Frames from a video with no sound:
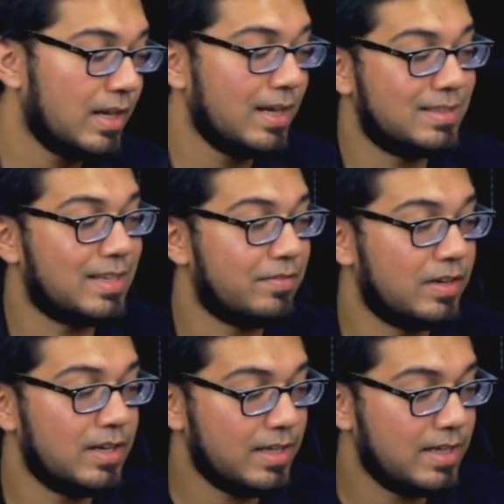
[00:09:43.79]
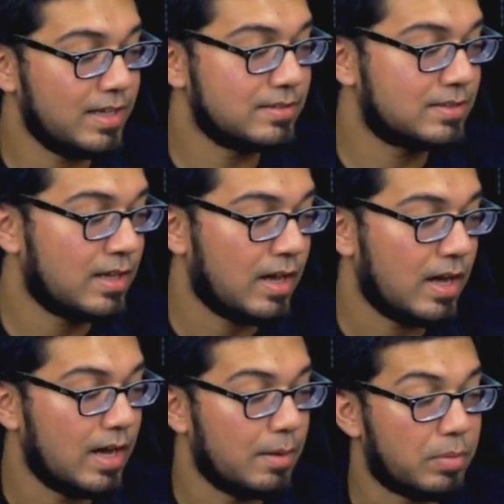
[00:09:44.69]
It definitely is
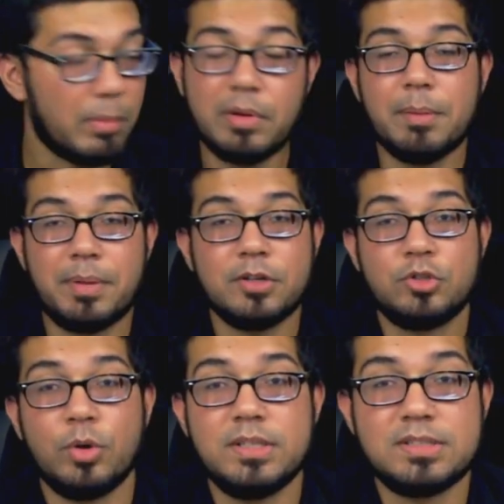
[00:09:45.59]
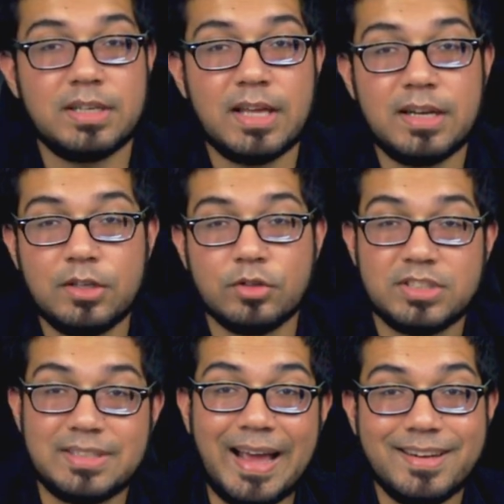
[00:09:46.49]
probably a better choice than getting your
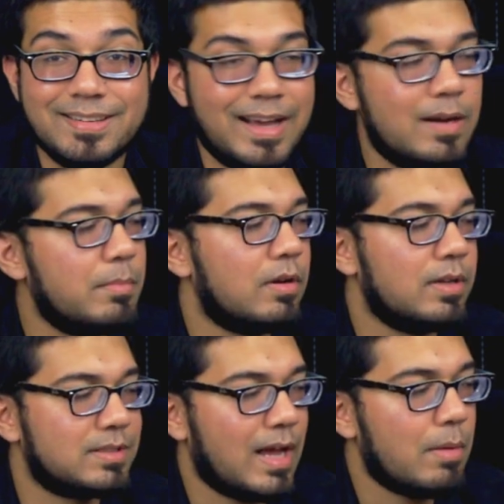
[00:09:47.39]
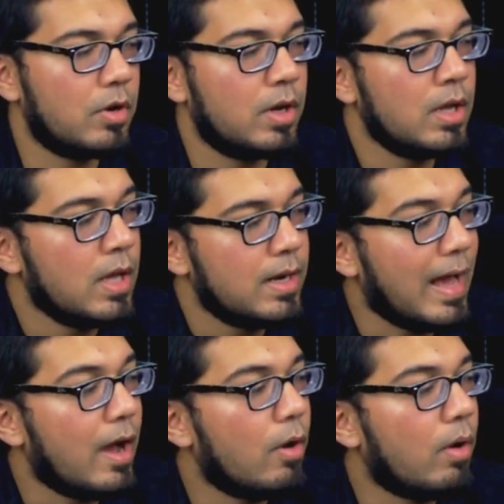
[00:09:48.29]
standard kind of mirrorless camera.
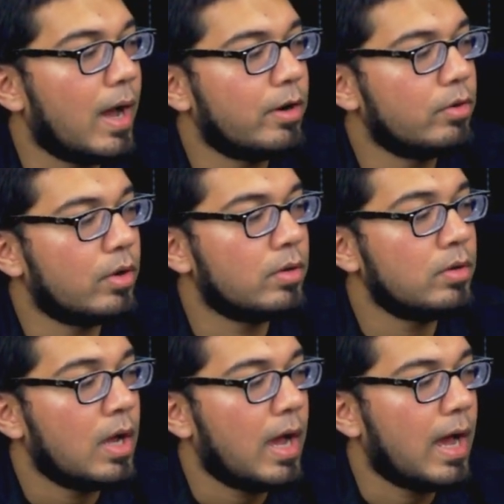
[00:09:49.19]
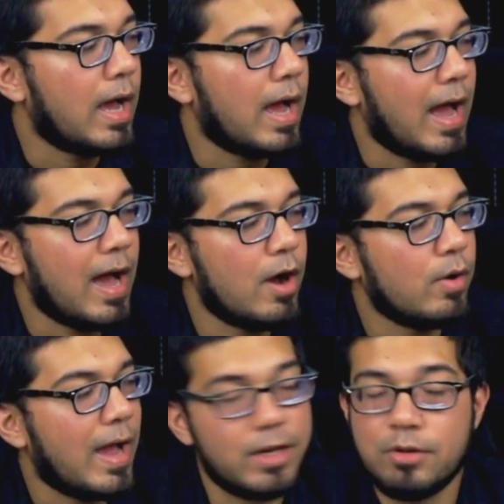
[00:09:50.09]
Now, I don't know
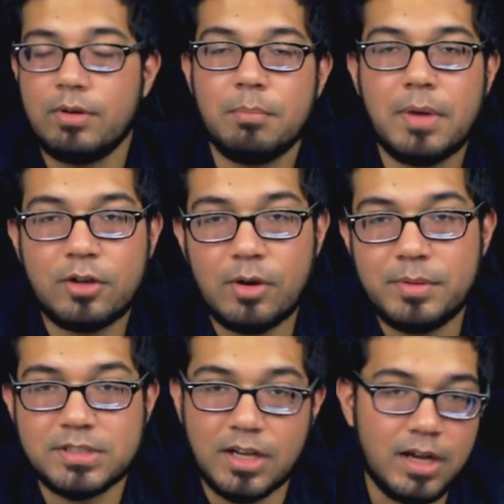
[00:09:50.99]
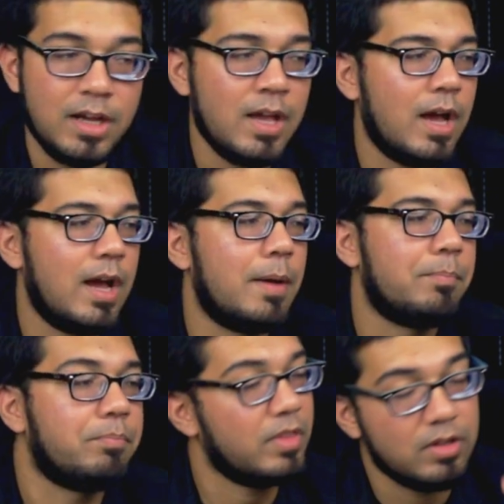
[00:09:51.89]
how accurate my comments are.
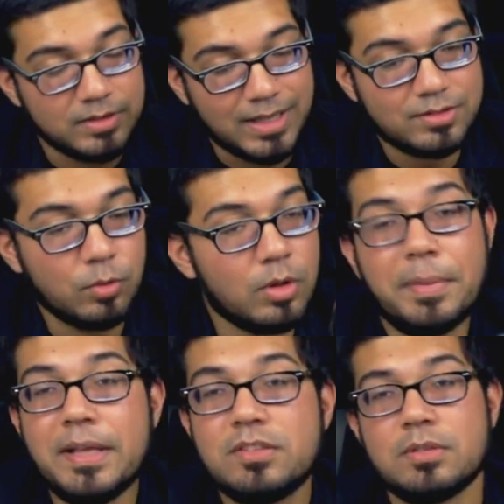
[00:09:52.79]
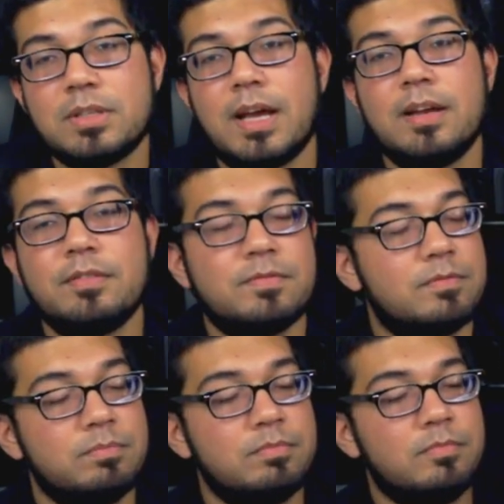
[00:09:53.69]
You know, that's all based on the kind of
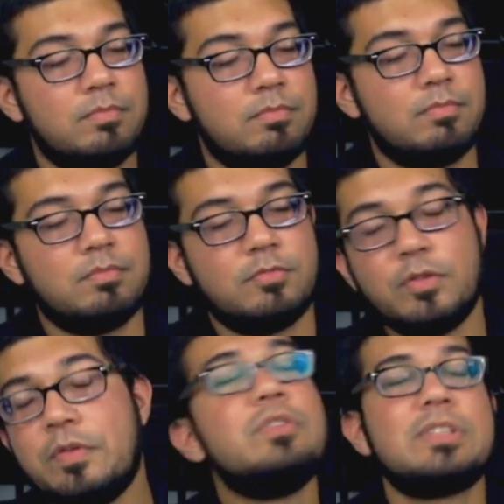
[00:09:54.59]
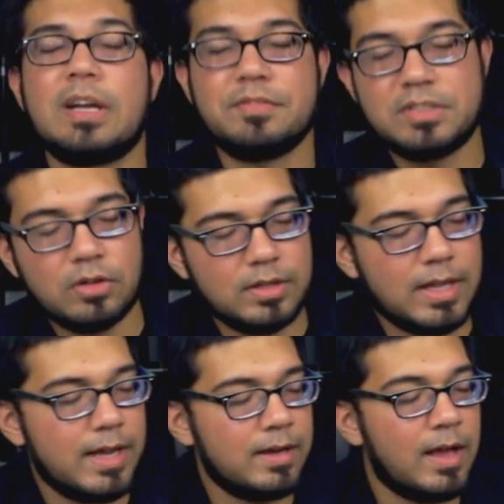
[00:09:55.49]
reviews that I've seen
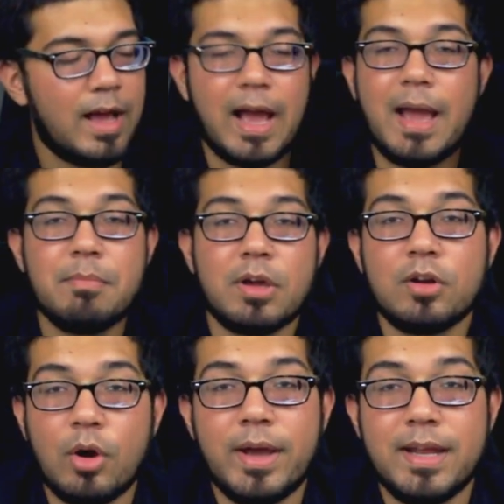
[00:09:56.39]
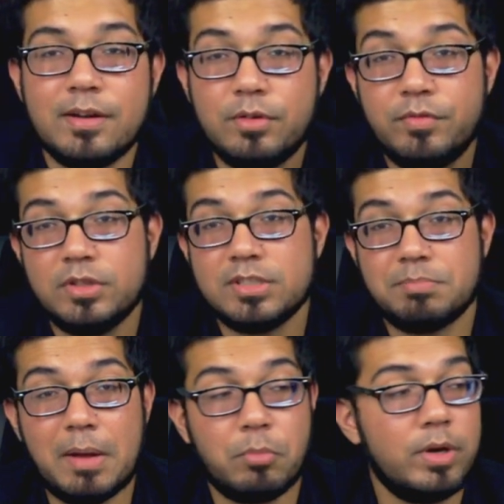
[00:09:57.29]
online I am going to go ahead and review this
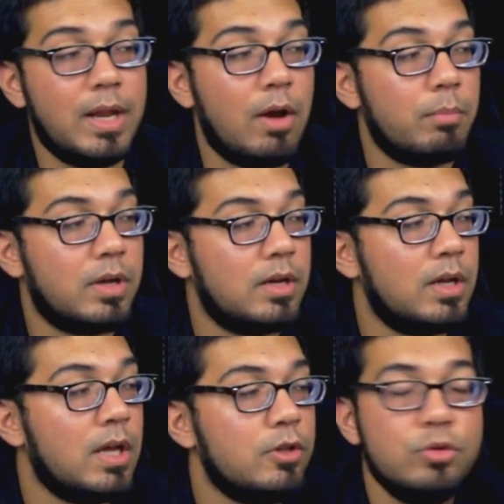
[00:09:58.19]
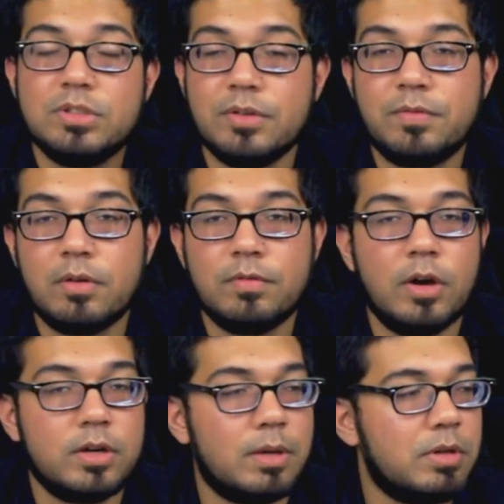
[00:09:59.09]
bad boy now. I'm going to use it for a
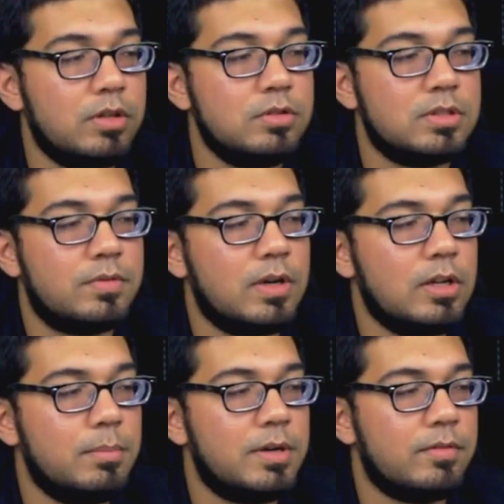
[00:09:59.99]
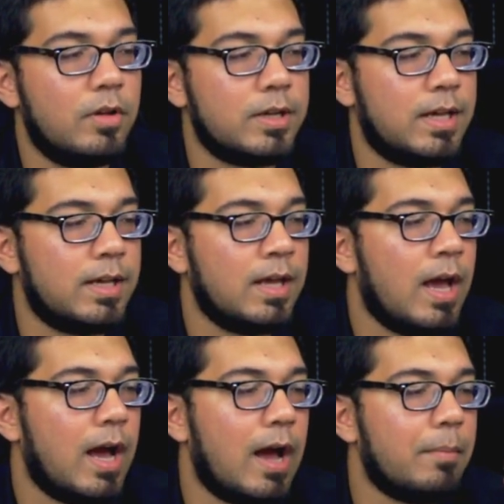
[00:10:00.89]
vlog. I'm going to use it for a little bit of vlogging,
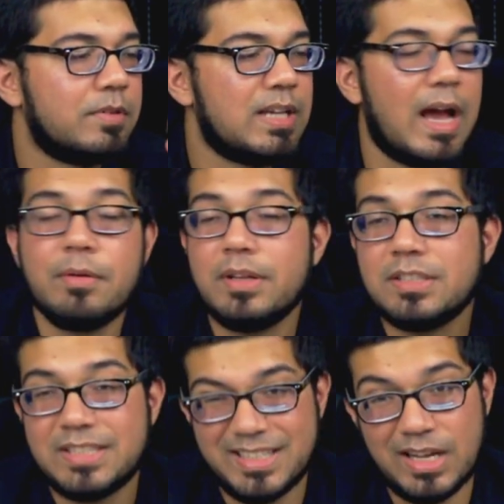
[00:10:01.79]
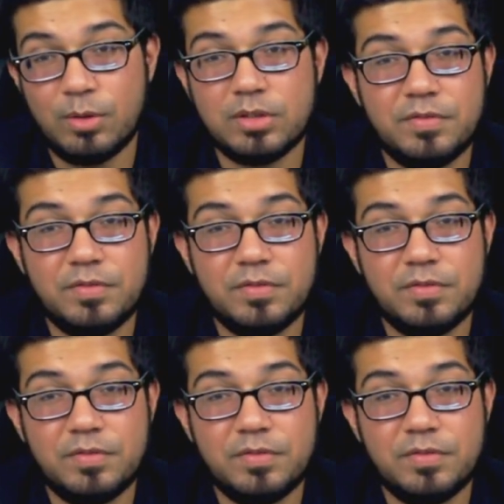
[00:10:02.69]
see how it is, test out all the